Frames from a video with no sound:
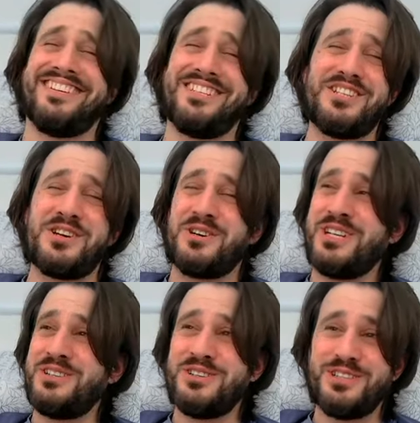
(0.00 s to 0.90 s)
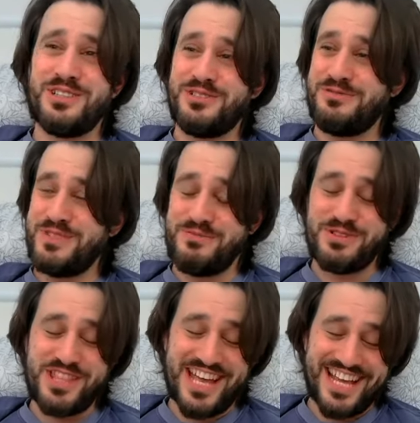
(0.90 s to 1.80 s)
No, I know you love me,
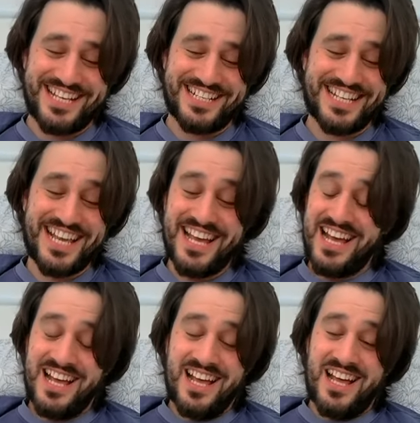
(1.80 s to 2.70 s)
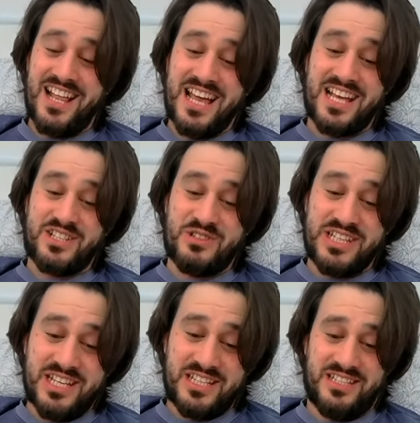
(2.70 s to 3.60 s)
but that is
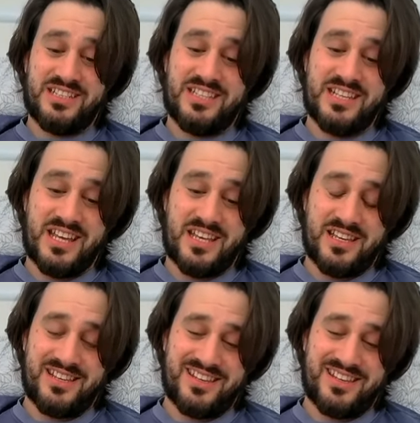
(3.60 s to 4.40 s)
ridiculous, isn't it?